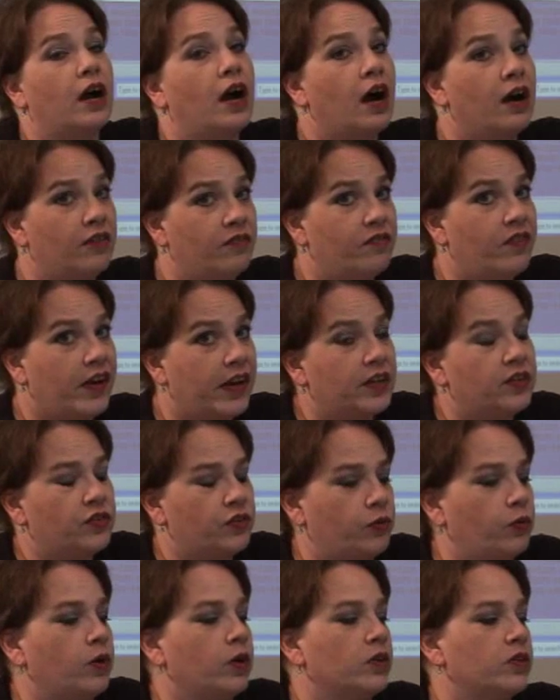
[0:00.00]
of that
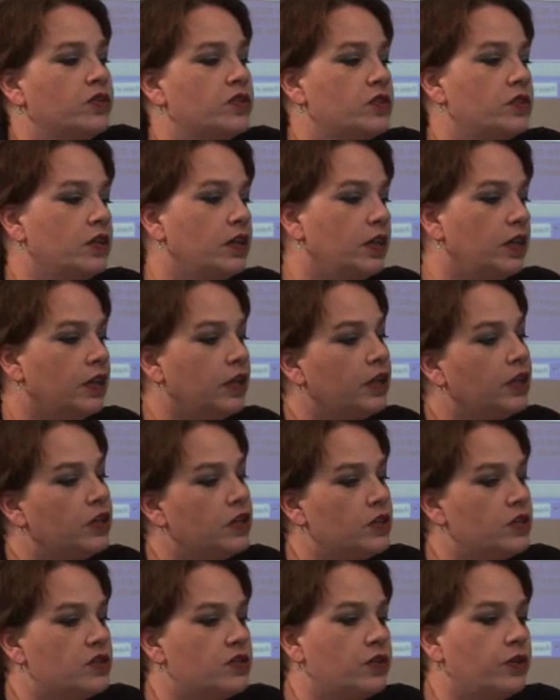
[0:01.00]
source.
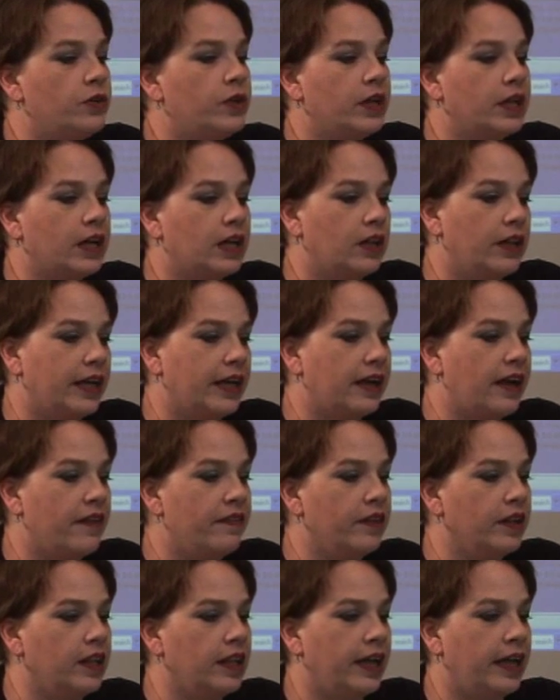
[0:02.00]
So you can click on
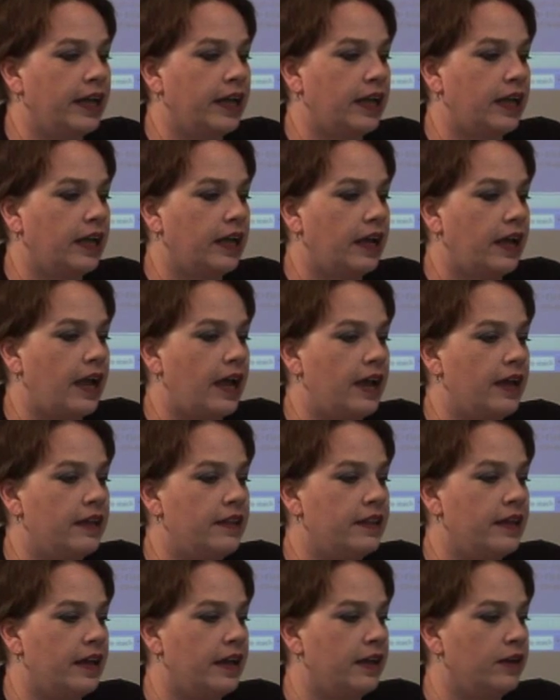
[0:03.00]
the link,
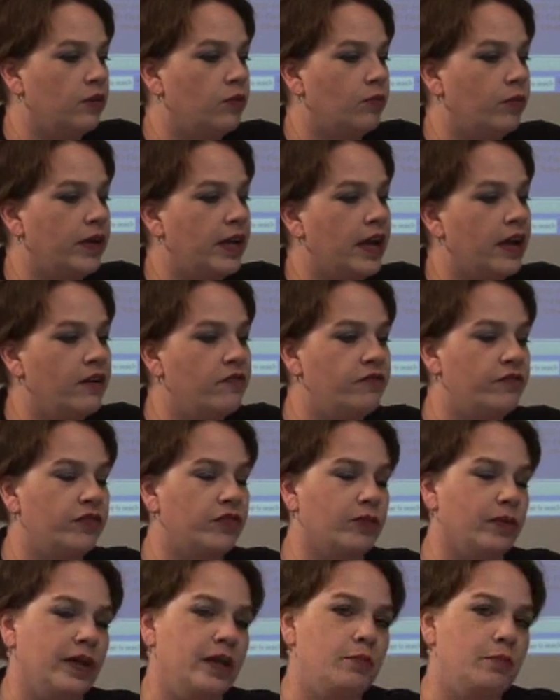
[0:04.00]
and then we have
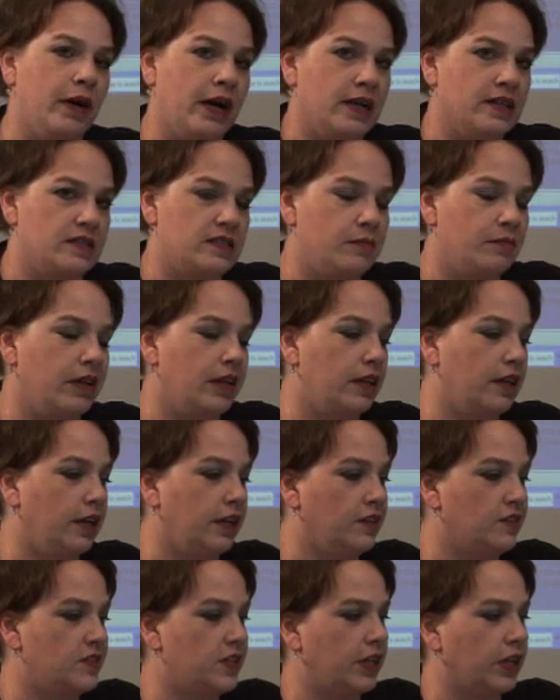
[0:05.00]
3
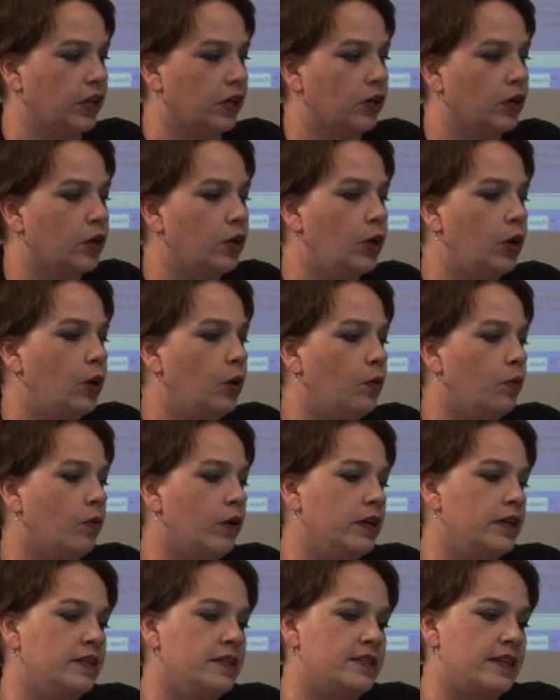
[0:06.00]
possibilities here.
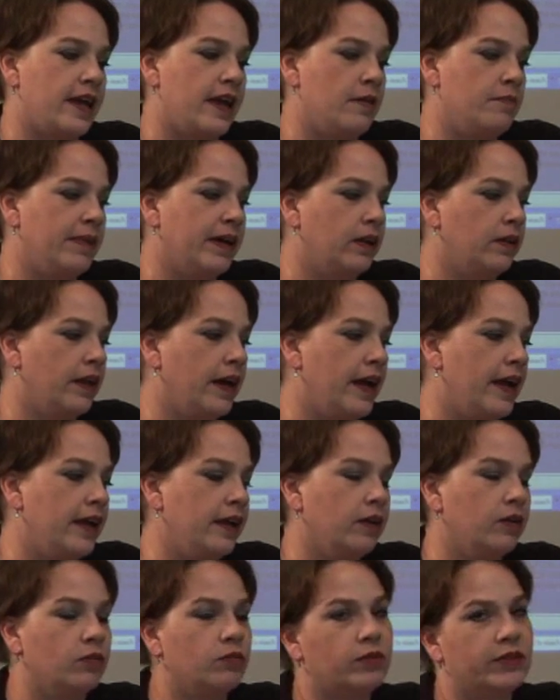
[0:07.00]
One is
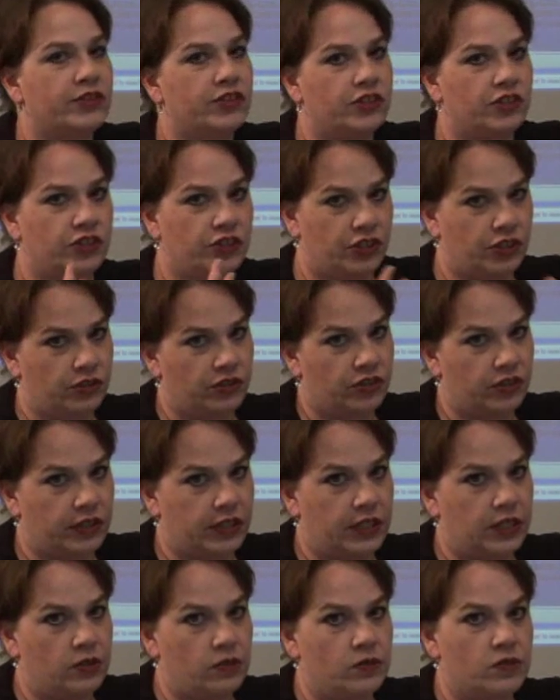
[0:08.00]
MLA, which is
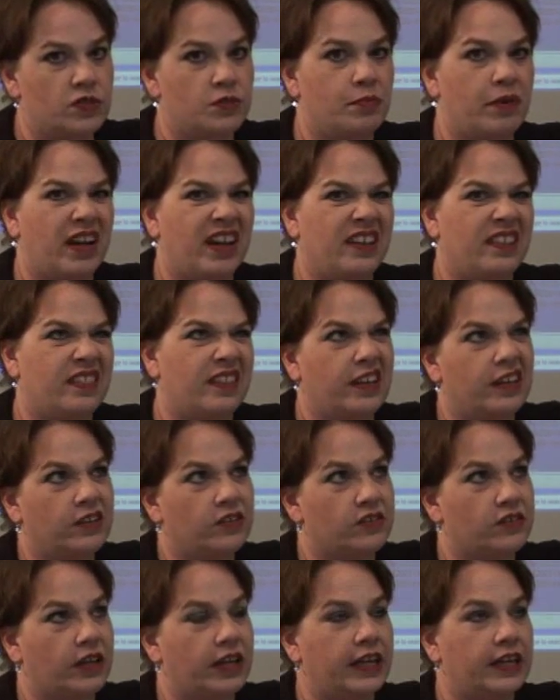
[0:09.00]
usually used by
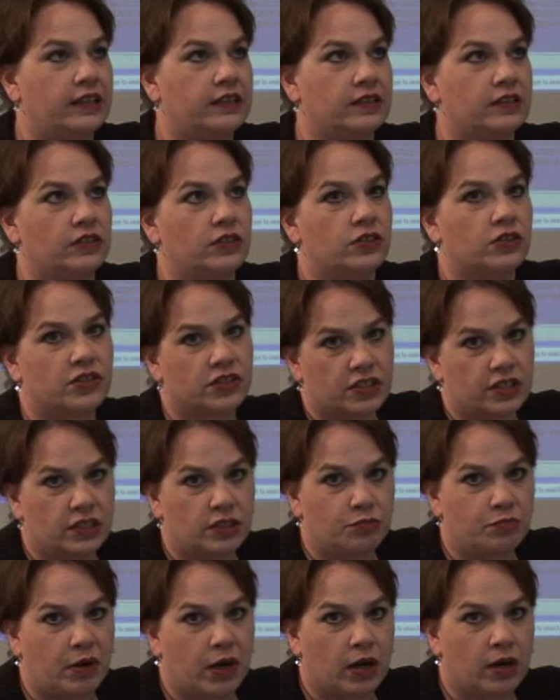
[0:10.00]
things like the nursing
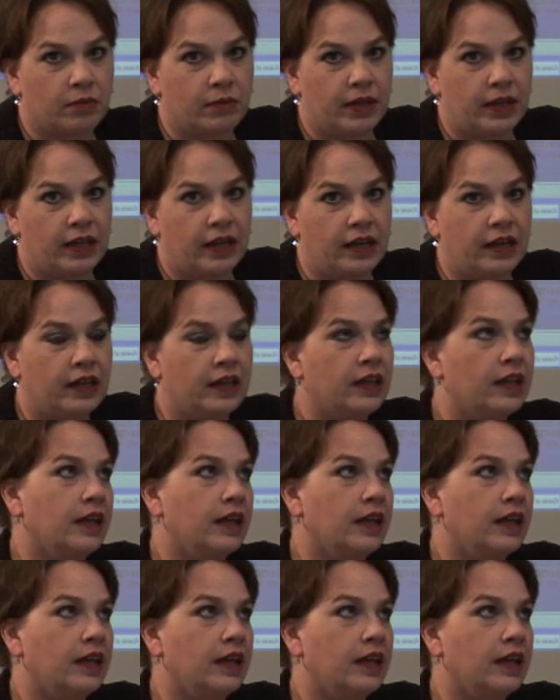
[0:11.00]
department